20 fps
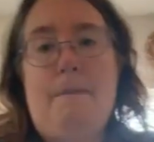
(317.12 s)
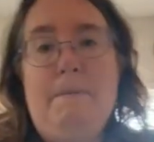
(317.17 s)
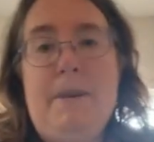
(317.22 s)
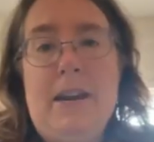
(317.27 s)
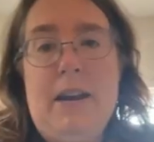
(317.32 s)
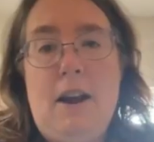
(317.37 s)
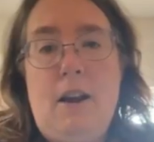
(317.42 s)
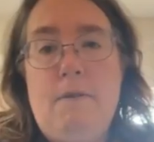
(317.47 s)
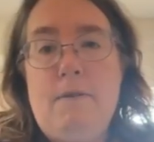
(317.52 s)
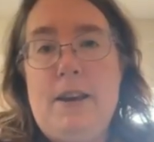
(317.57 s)
Let
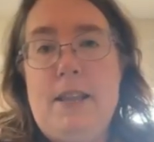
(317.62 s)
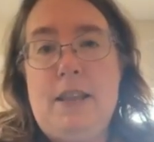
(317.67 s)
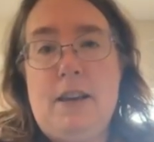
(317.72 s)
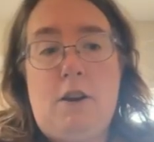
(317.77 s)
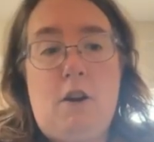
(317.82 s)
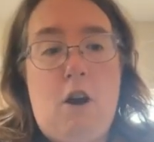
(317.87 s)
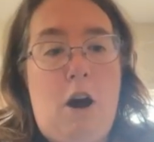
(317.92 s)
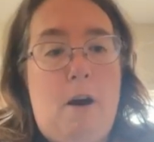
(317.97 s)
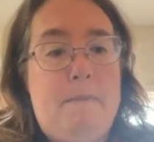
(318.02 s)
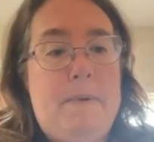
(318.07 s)
me know in
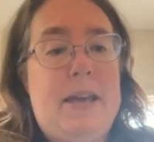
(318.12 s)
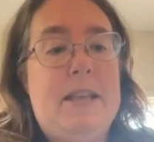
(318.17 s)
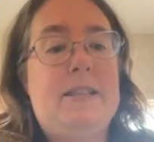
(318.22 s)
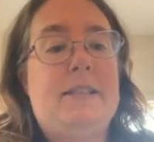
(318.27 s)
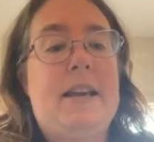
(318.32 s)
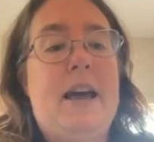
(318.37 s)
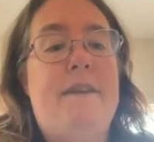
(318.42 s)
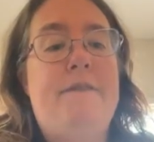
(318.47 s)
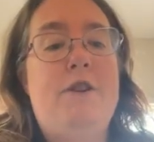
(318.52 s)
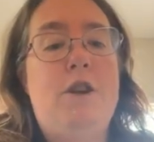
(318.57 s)
the
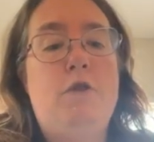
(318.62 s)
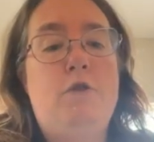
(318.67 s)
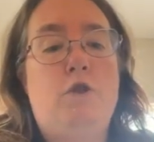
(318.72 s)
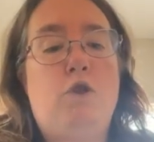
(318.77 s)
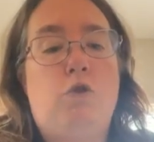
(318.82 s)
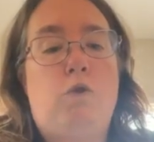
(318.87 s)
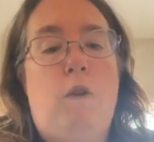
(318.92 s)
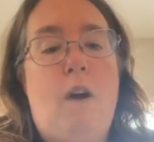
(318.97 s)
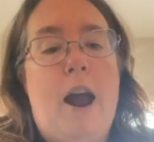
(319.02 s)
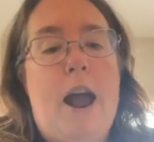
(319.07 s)
comments, have you
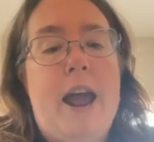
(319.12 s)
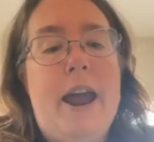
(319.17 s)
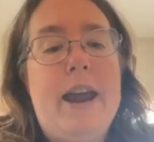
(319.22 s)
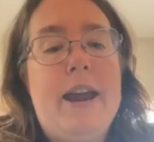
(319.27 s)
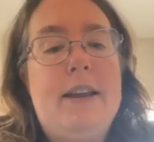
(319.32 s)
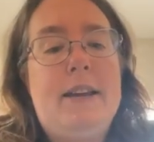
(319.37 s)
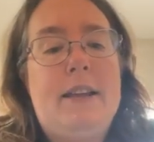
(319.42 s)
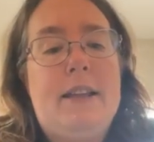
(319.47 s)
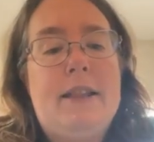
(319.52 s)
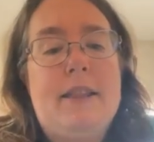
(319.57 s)

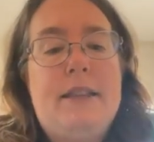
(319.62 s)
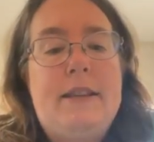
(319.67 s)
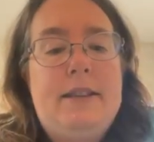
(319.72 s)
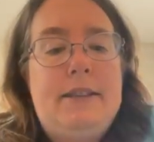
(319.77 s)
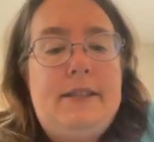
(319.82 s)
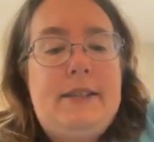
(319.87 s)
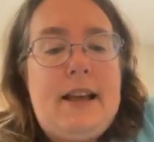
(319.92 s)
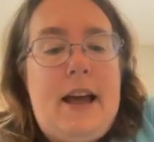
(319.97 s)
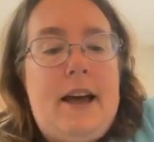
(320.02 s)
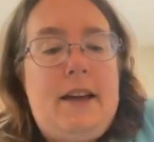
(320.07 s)
tried
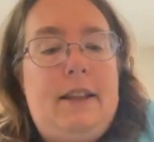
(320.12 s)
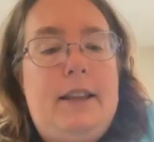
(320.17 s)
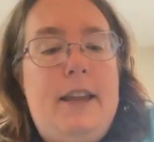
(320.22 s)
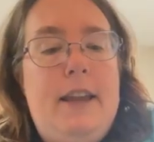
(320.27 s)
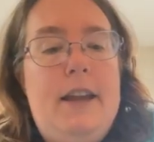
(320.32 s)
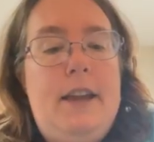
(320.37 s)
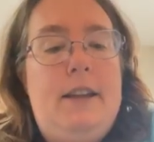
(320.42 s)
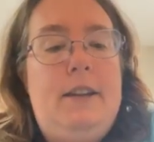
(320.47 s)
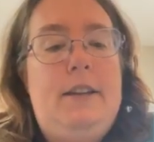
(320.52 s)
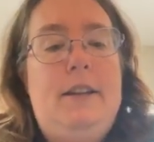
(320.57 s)
this
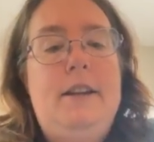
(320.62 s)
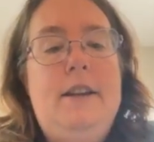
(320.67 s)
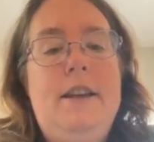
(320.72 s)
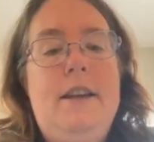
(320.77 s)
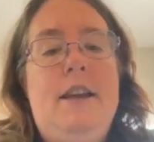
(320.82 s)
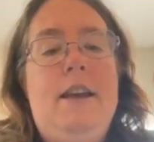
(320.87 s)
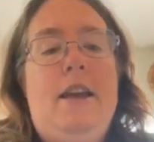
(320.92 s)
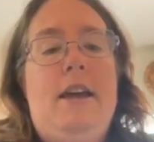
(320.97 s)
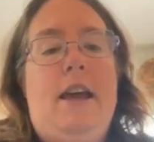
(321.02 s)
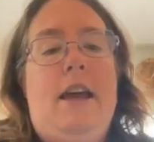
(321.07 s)
salad?
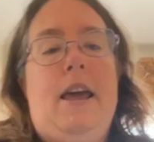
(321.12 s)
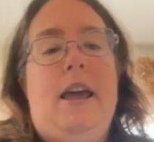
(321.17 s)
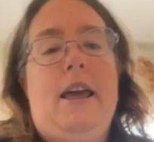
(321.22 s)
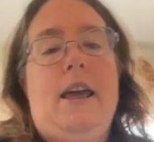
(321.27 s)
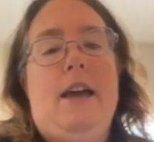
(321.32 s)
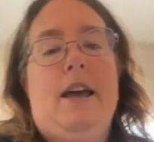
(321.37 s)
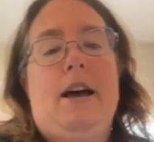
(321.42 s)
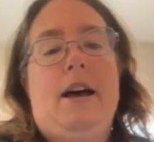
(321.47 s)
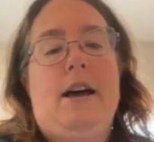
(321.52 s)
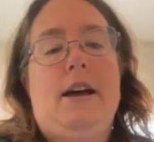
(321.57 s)

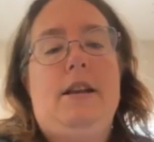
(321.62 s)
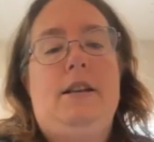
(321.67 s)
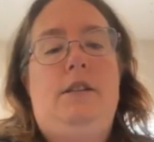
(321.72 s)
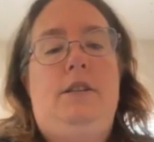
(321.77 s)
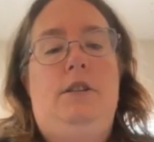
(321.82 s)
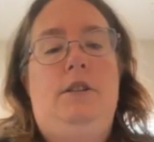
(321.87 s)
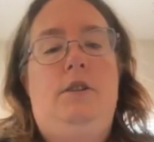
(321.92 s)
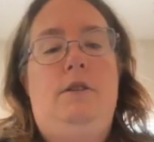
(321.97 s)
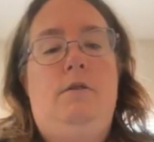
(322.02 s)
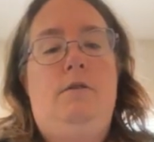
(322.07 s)

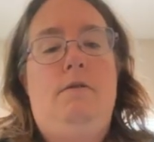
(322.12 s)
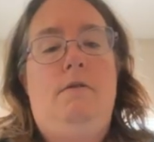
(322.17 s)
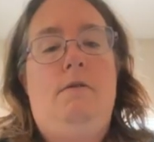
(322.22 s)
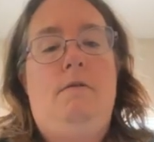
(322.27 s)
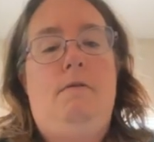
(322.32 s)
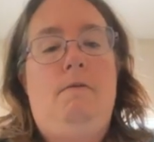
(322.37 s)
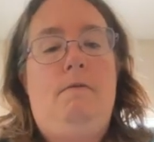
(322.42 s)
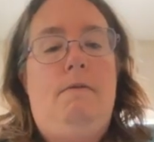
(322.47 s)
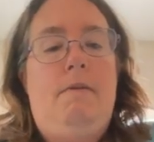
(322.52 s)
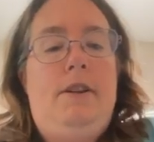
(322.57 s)
And
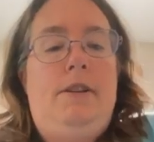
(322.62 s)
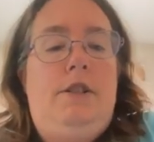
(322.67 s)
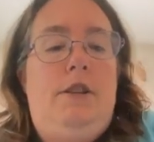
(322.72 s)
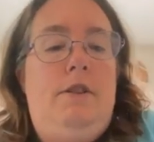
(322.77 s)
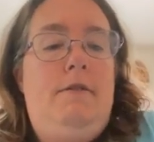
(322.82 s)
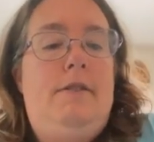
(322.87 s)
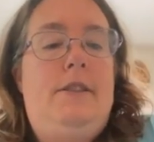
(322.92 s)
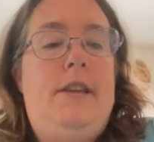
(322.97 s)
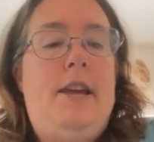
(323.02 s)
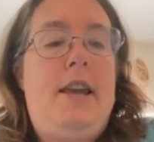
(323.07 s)
what do
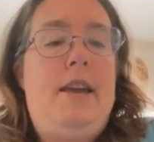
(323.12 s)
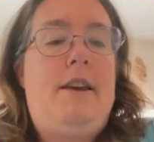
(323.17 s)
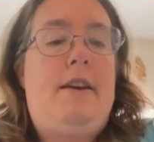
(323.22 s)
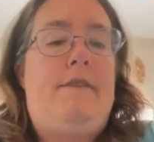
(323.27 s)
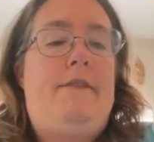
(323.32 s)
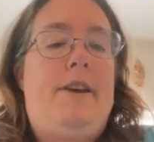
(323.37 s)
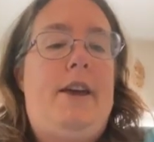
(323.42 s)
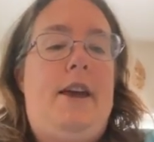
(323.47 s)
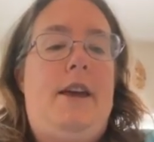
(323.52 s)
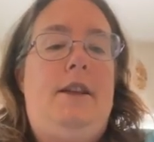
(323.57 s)
you think
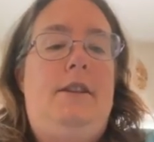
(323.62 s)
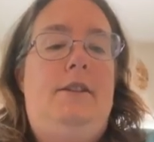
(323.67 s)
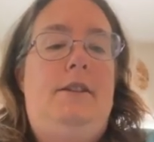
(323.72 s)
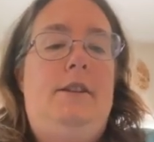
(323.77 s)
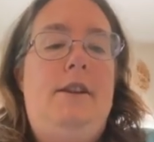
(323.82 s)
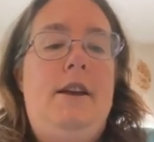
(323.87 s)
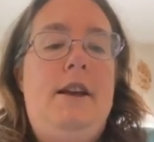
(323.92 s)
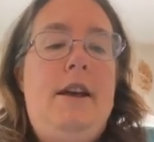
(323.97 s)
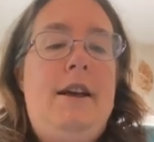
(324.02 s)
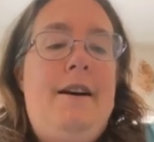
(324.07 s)
of
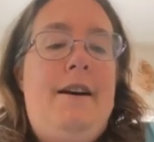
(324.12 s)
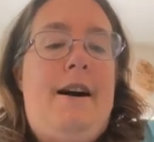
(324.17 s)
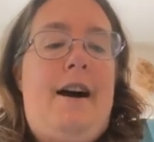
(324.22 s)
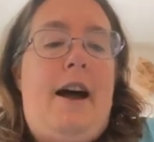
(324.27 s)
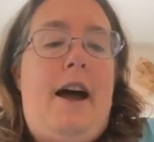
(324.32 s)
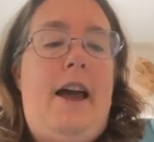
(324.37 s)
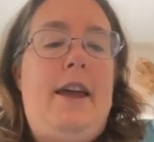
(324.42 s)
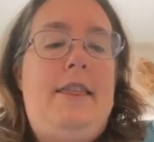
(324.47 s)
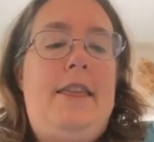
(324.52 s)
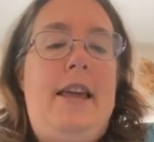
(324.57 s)
it?
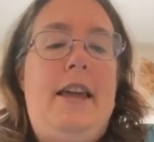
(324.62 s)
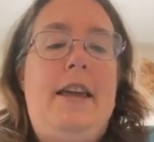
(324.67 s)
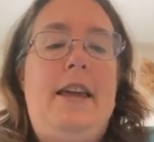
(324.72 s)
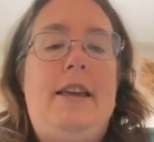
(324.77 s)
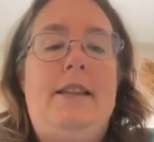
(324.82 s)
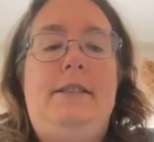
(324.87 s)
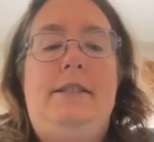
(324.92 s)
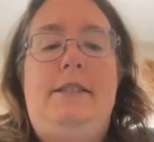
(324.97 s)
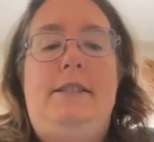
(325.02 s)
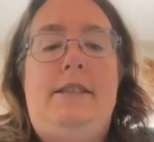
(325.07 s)
I think
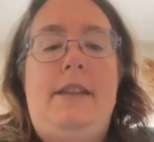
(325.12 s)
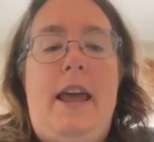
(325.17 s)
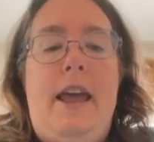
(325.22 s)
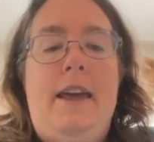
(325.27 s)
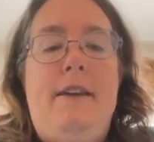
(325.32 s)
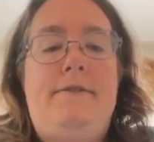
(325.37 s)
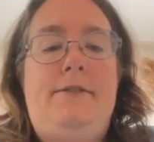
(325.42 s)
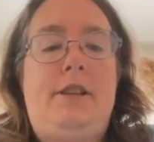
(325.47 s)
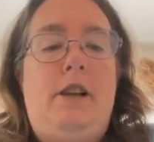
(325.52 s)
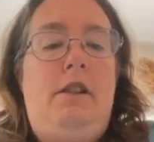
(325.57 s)
it
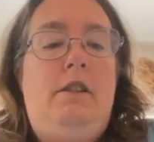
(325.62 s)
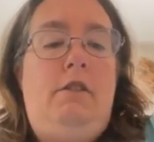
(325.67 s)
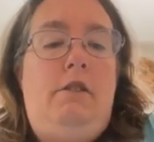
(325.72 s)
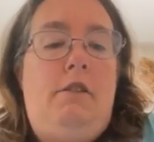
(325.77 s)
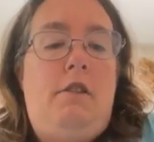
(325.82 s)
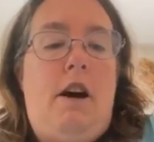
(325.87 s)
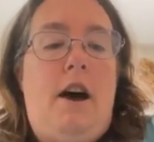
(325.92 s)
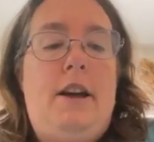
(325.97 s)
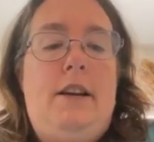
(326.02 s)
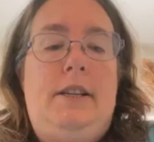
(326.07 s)
saves a
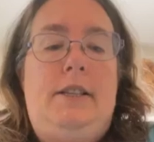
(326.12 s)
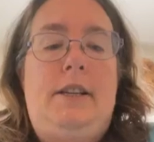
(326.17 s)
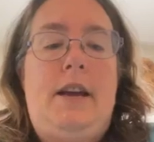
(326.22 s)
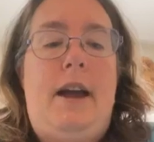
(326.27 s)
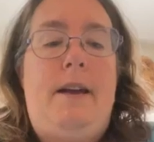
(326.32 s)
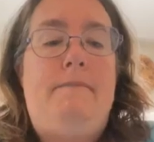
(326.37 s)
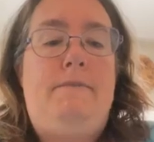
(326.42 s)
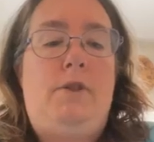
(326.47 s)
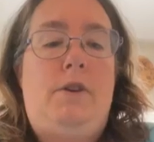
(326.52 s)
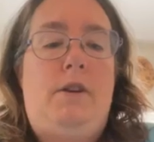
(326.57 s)
lot of
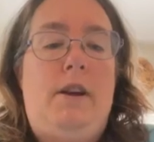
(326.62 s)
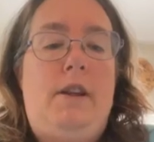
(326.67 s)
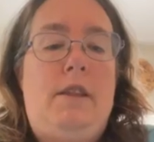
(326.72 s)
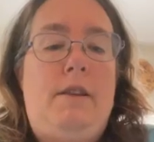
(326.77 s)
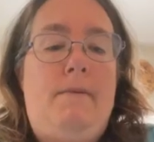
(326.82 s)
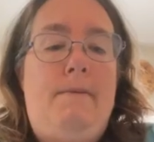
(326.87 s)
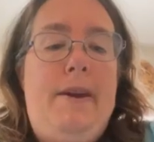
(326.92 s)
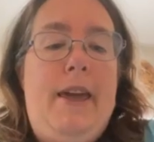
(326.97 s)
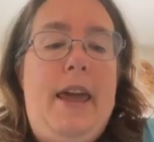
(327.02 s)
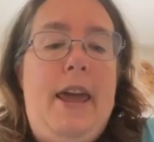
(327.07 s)
time during
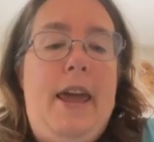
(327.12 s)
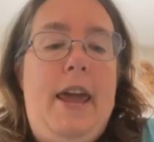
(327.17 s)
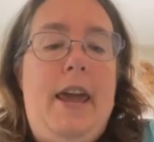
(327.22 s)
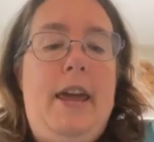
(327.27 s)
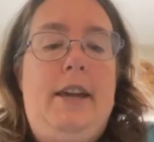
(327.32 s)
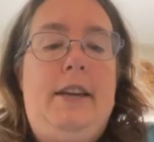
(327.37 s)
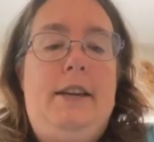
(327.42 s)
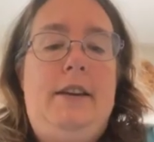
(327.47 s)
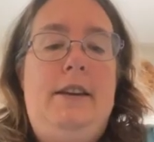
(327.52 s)
the week.